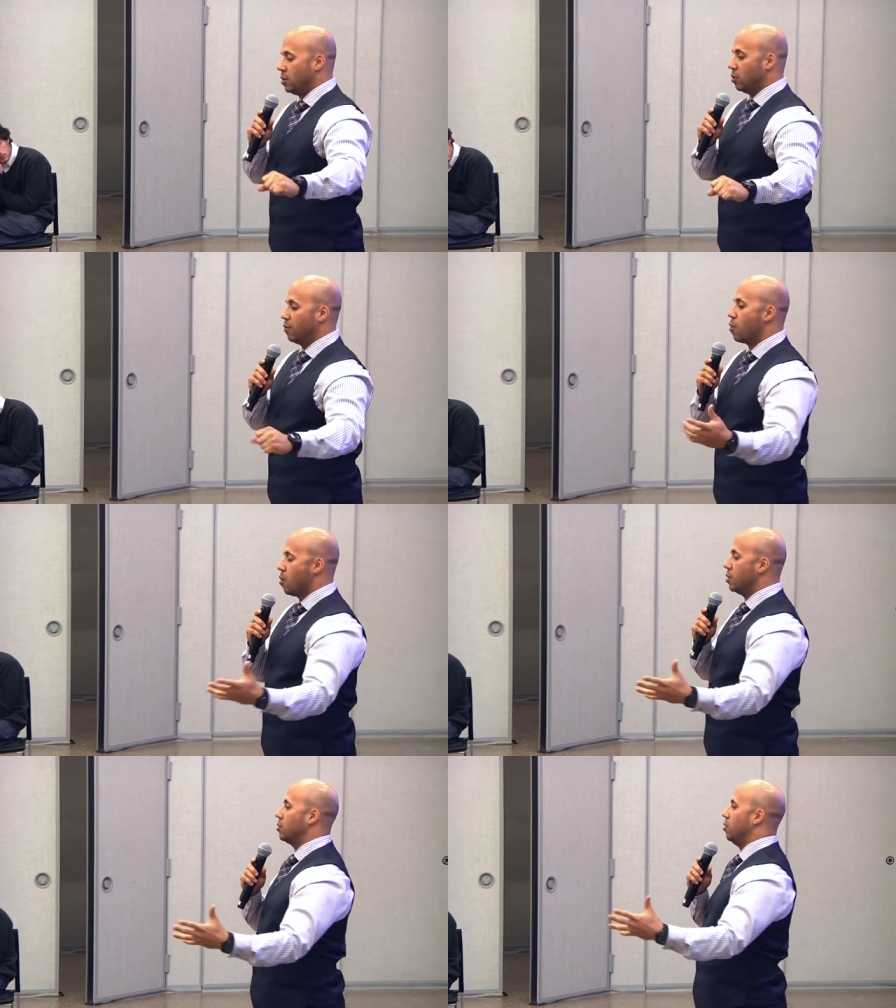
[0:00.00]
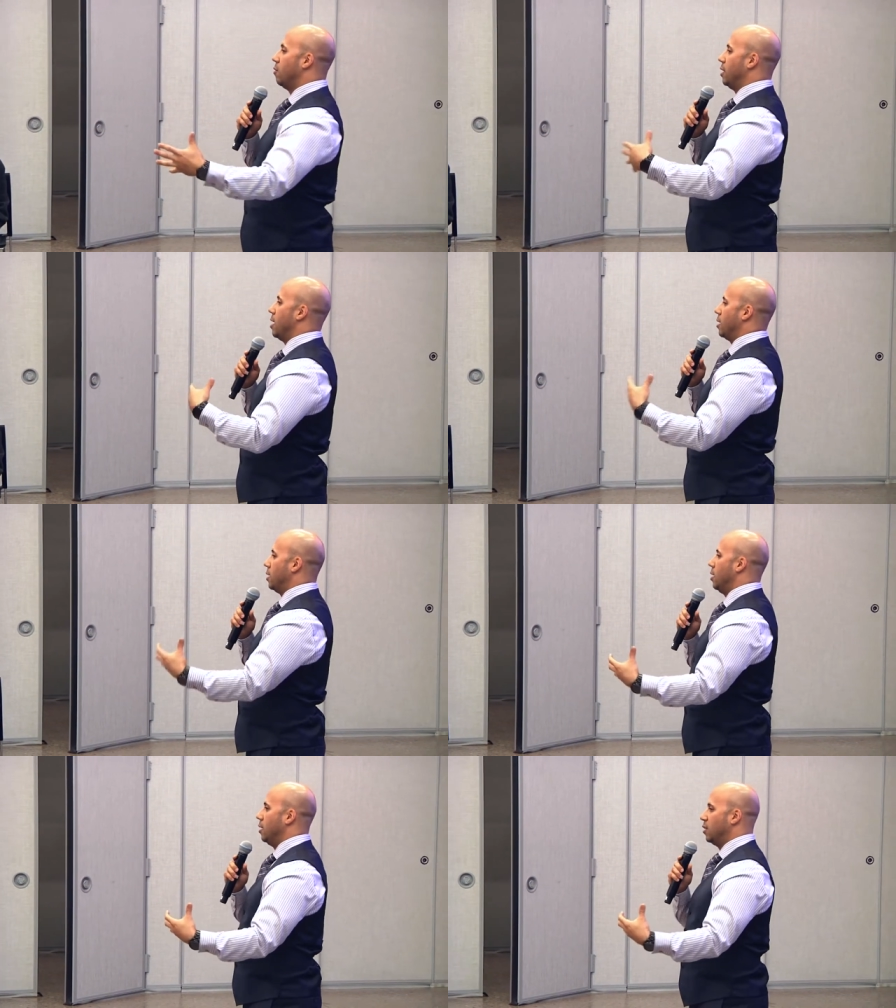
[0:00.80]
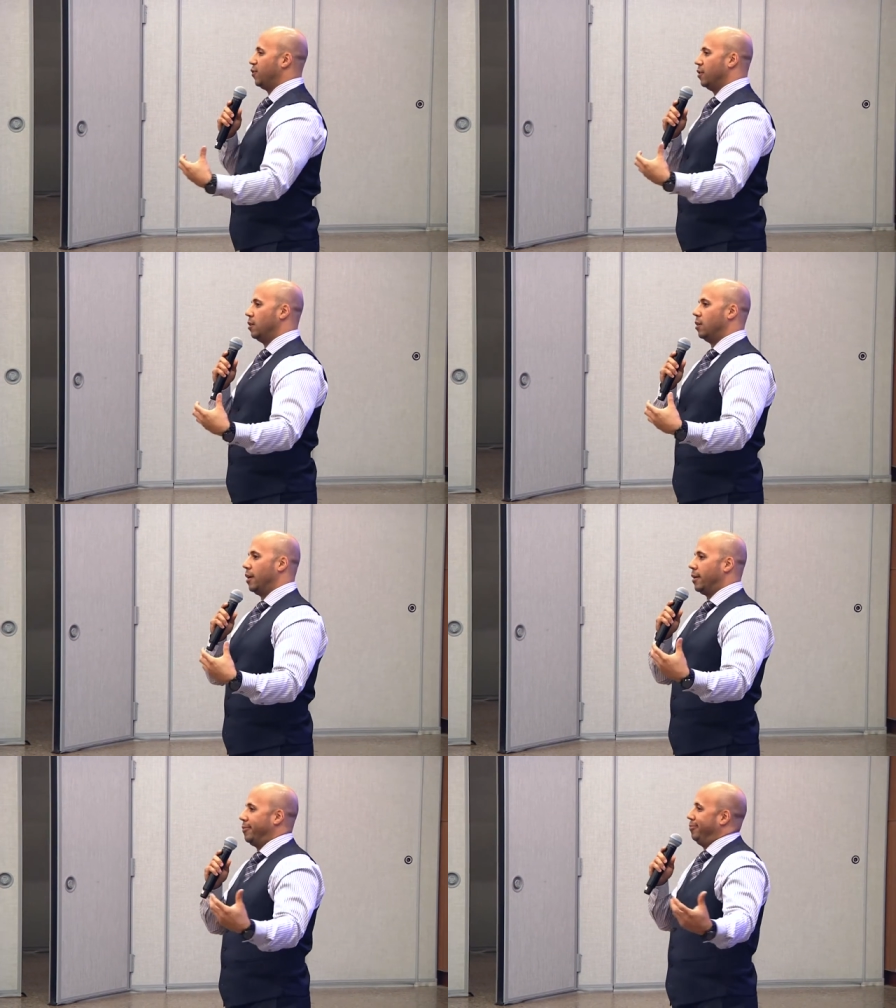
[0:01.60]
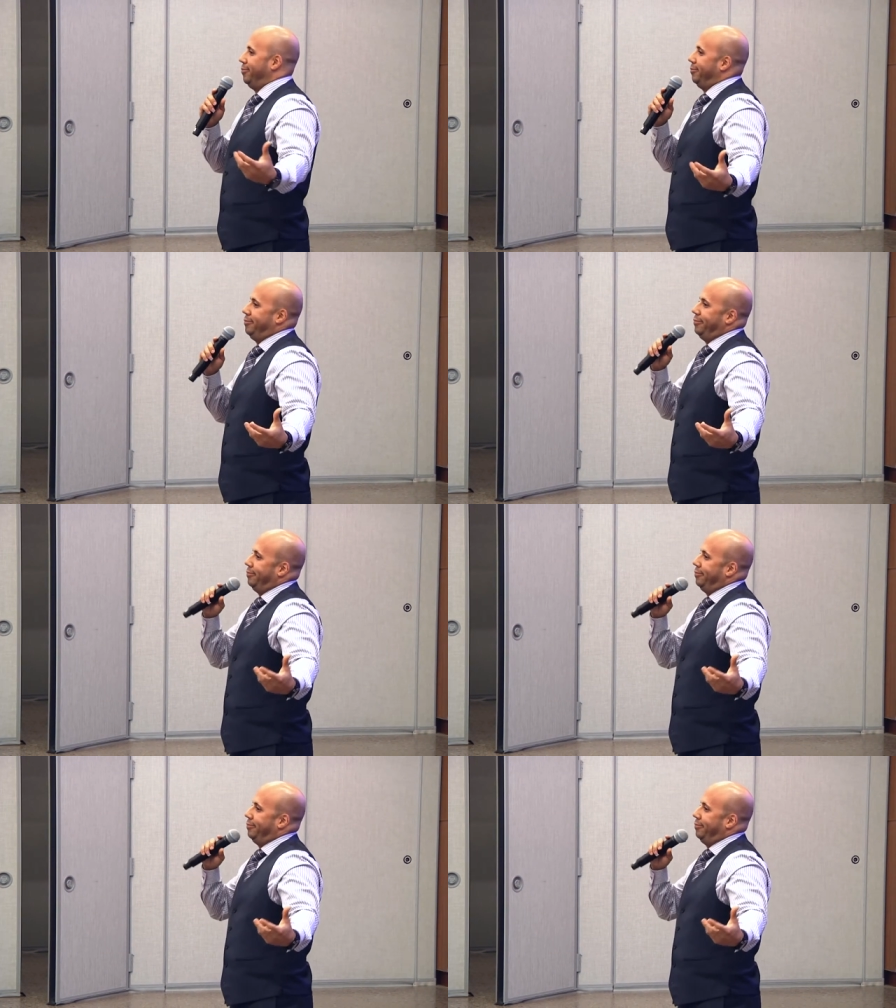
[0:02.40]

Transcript: So, of course, you already got a kid that's feeling like, I'm